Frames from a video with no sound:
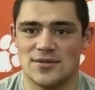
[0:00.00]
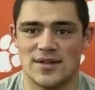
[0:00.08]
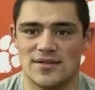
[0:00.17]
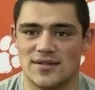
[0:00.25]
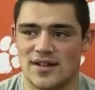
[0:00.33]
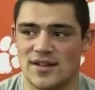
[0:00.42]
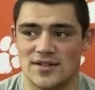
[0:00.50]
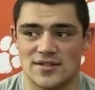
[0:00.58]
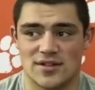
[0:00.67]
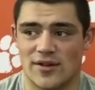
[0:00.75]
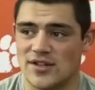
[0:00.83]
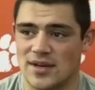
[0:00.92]
and he does a
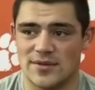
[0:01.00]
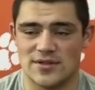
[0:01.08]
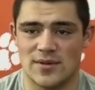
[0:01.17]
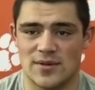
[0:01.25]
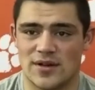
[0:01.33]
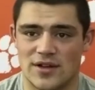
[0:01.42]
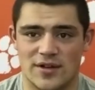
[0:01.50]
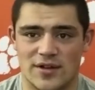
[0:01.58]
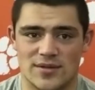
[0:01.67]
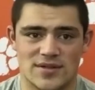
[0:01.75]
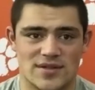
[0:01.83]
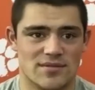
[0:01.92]
great job as well. You know,
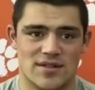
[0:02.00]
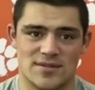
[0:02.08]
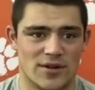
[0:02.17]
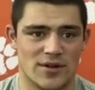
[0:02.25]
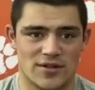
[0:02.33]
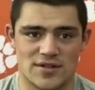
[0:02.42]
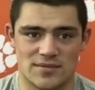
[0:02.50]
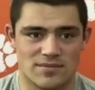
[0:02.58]
he's been awesome.